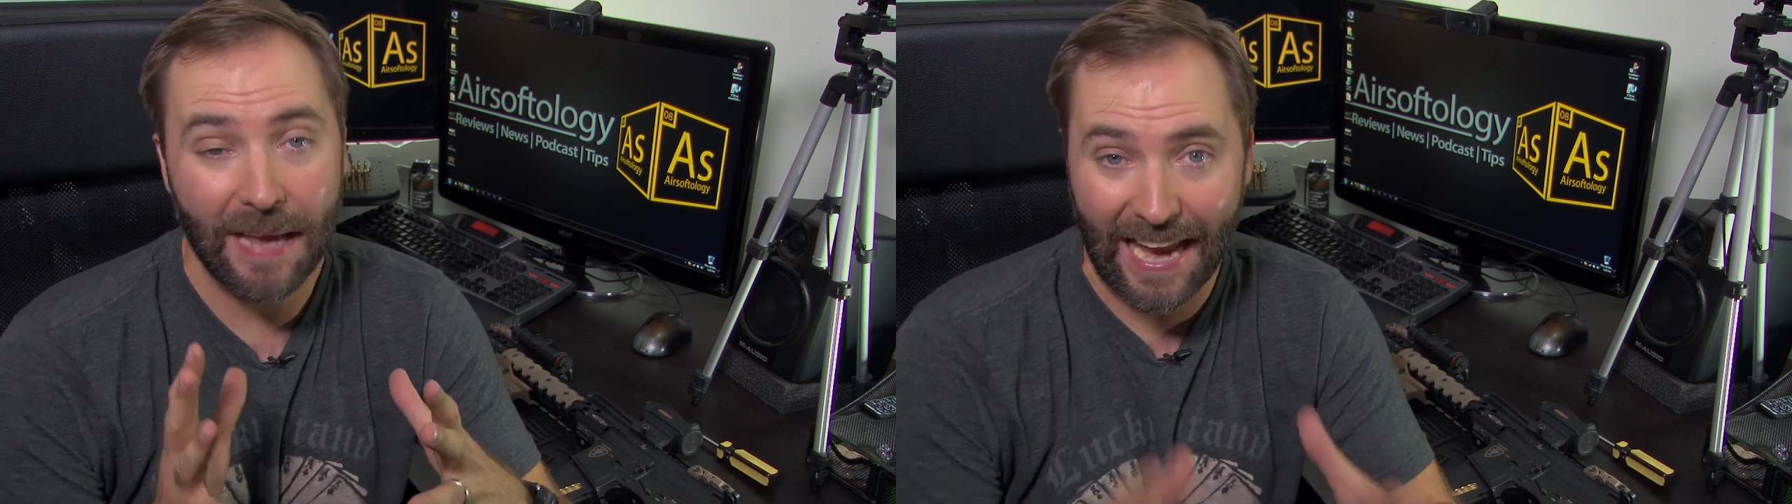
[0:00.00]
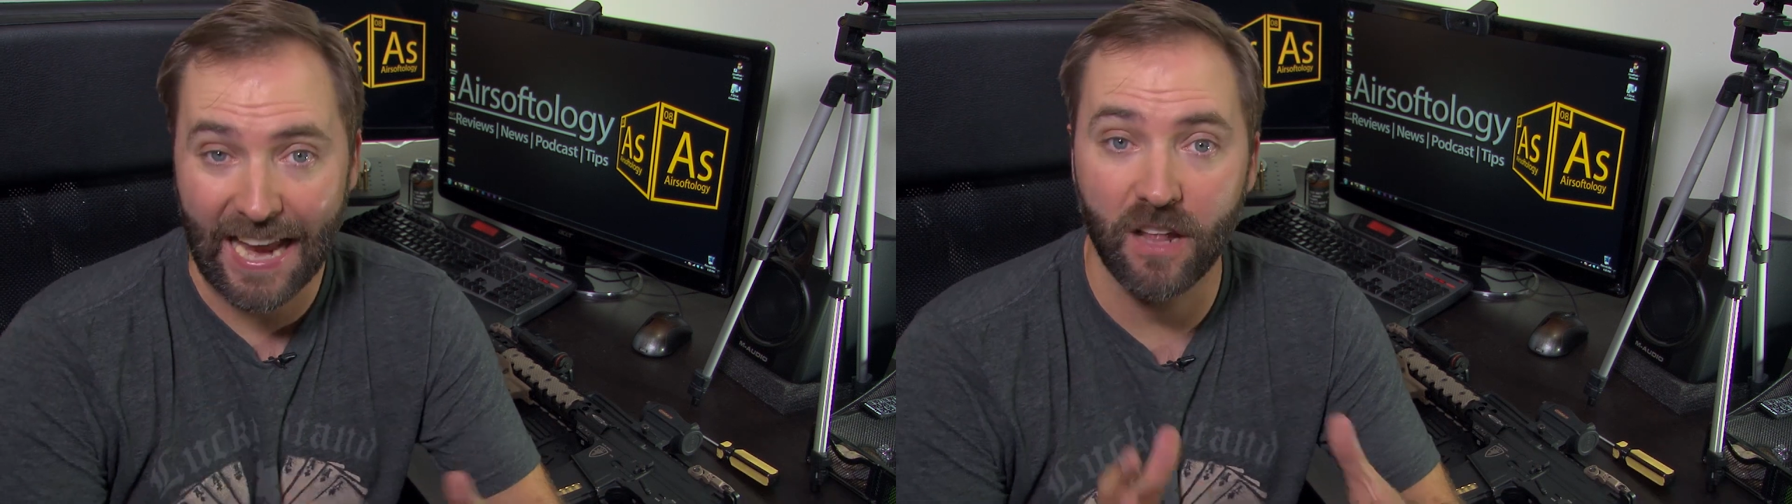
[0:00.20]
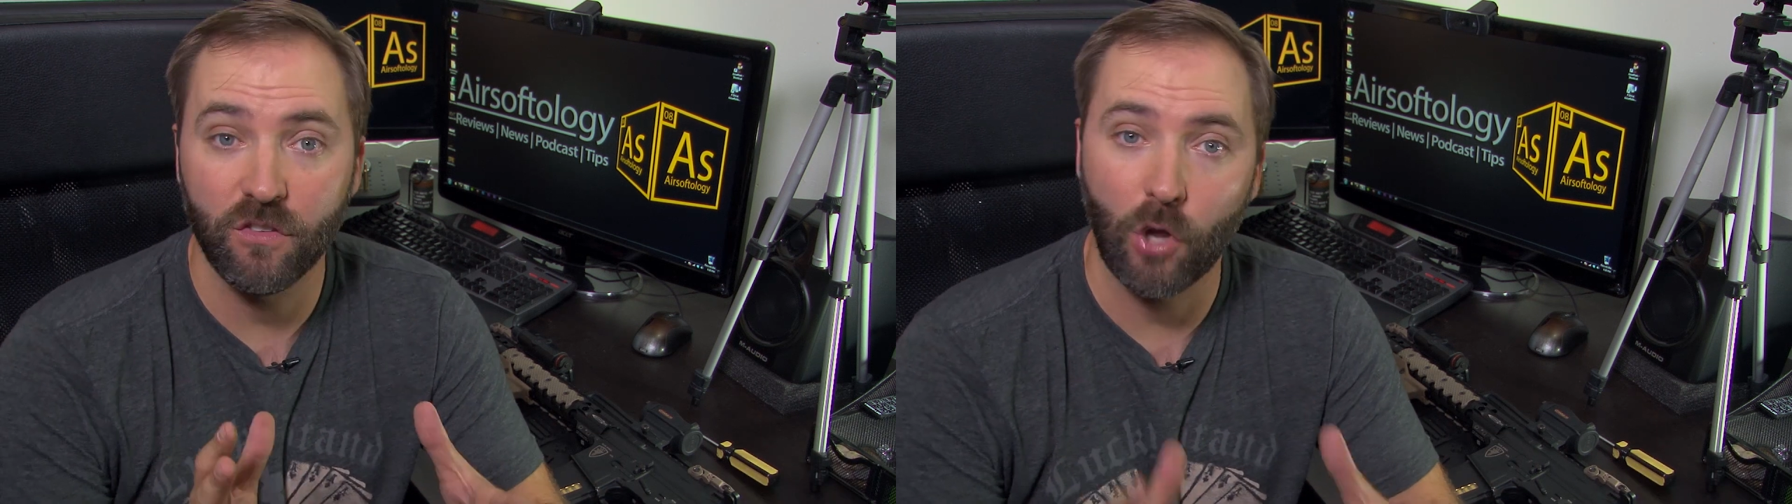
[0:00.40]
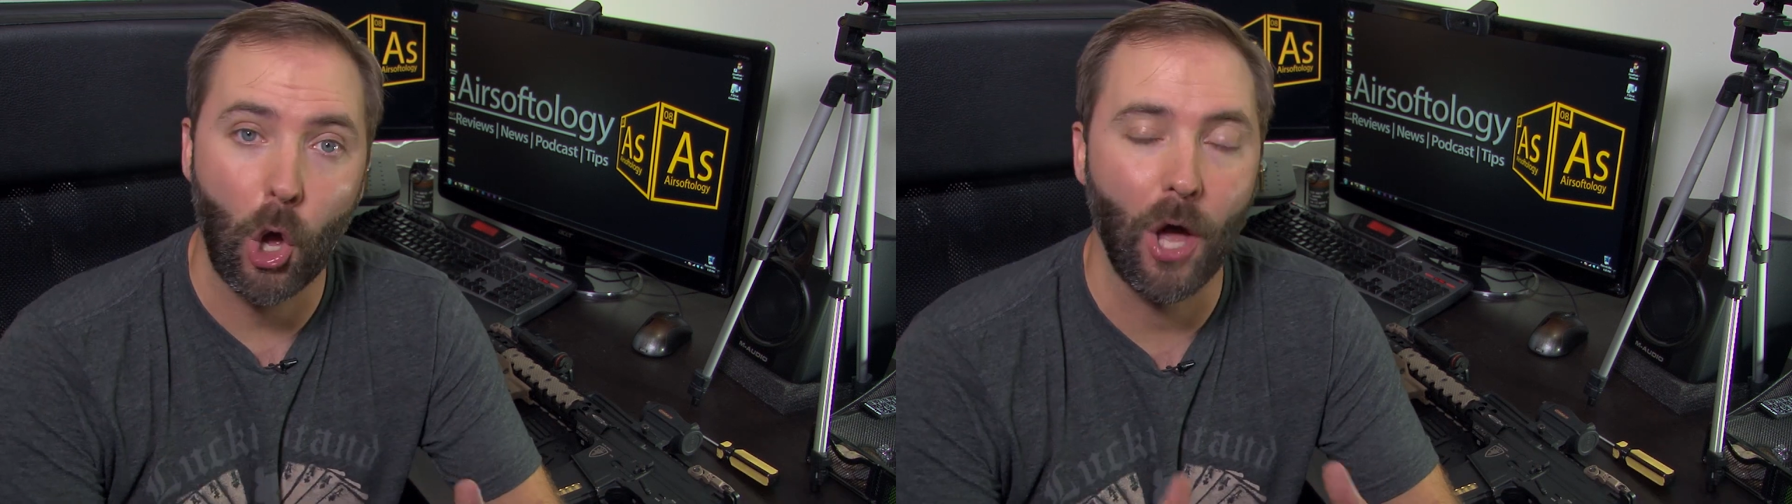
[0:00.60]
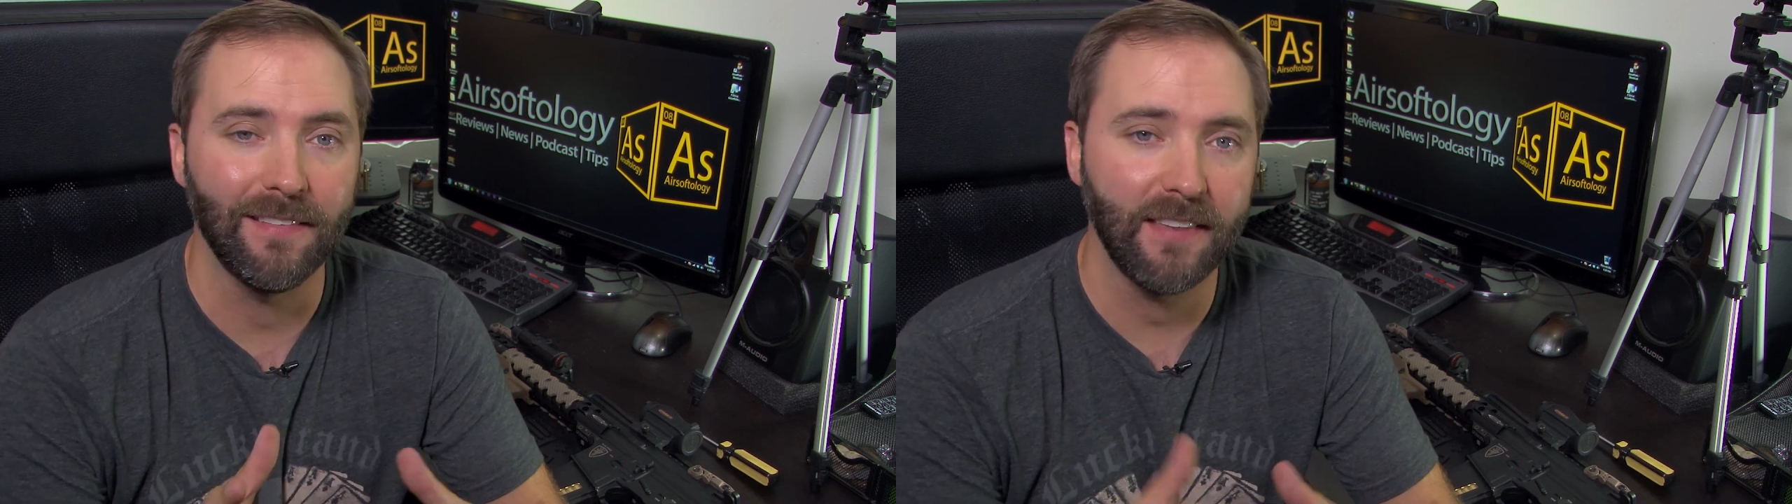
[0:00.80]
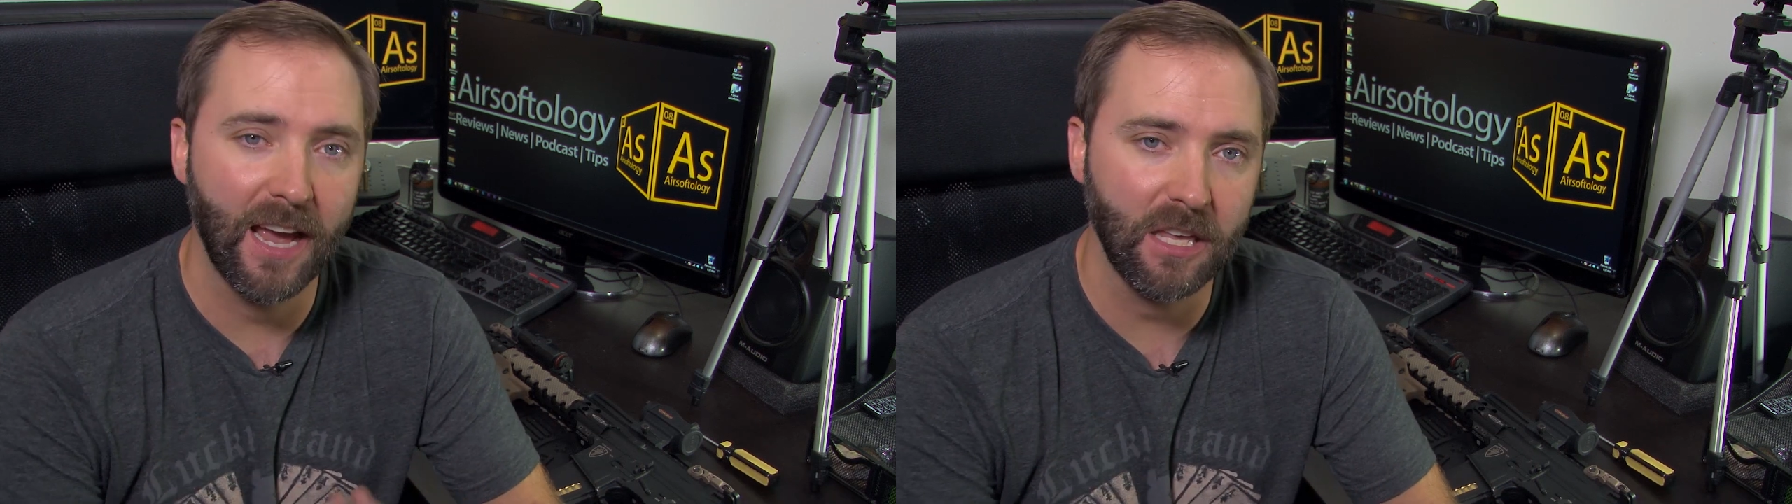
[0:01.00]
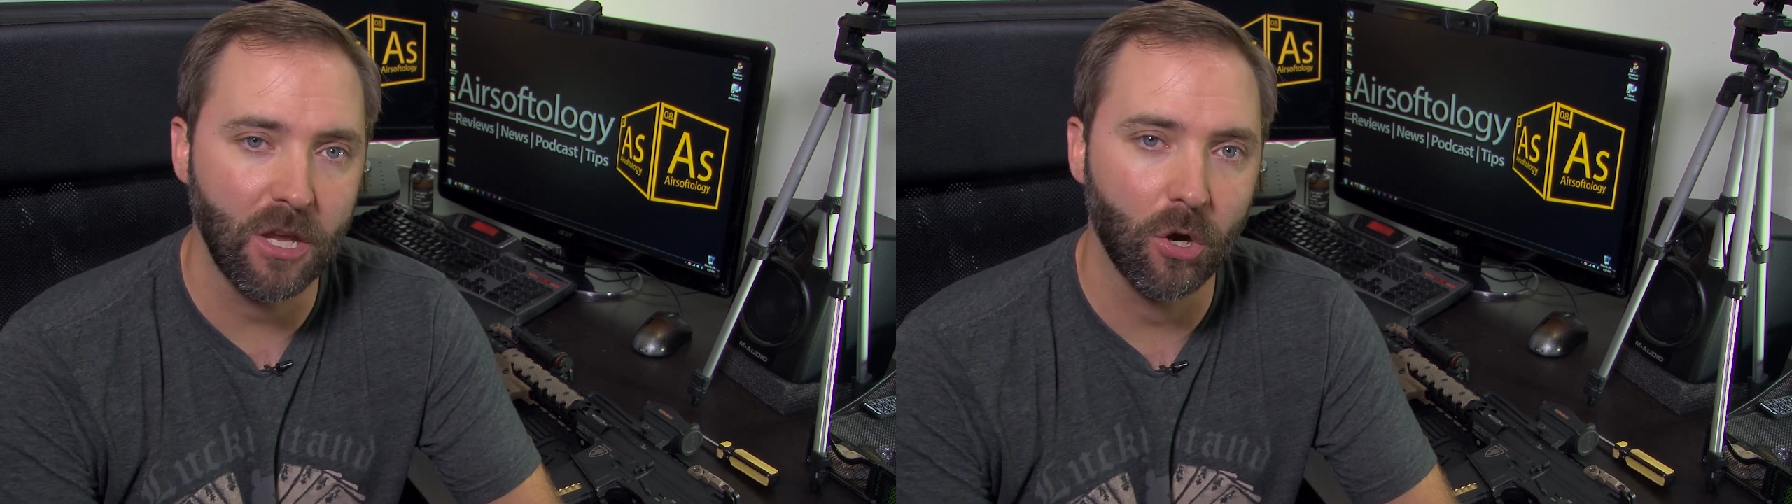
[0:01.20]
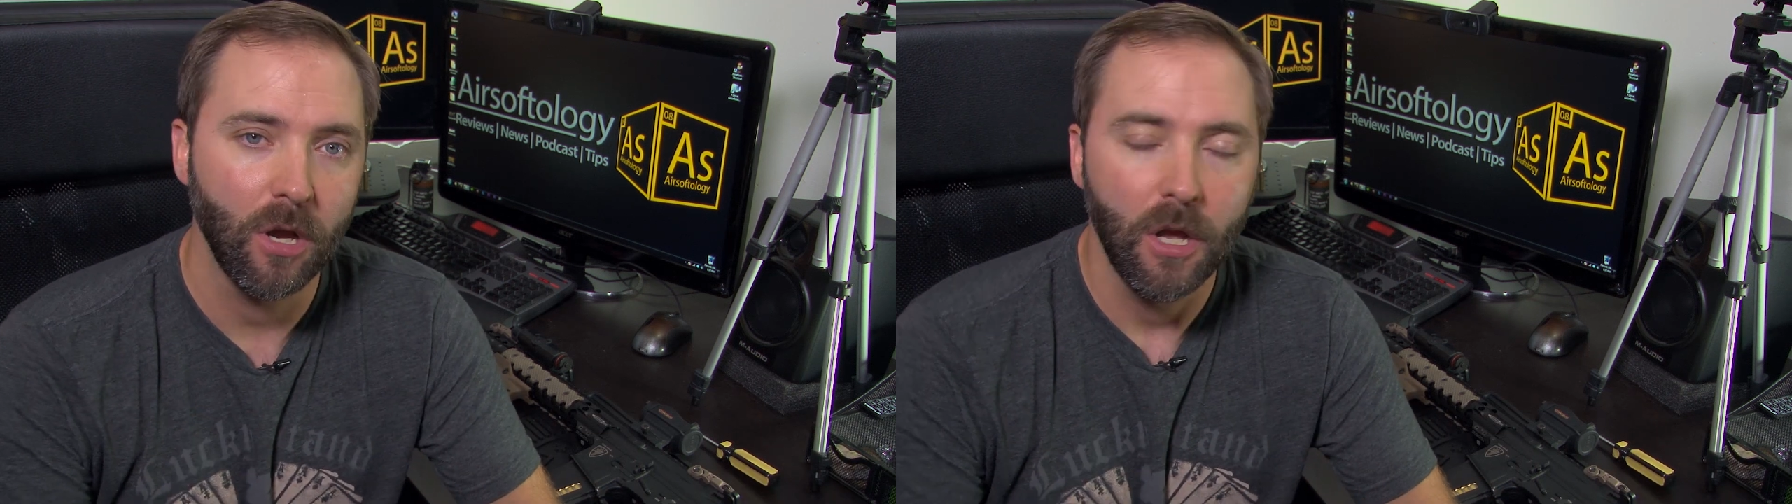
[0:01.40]
hands-on tech
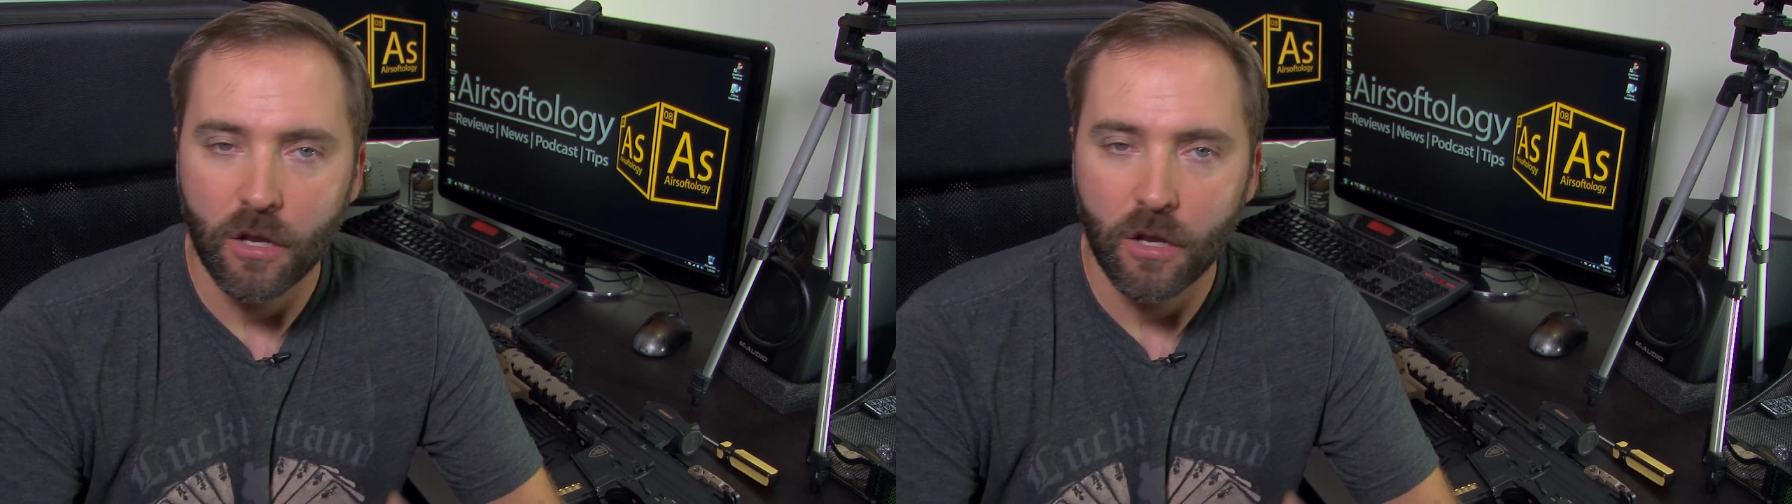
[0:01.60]
here.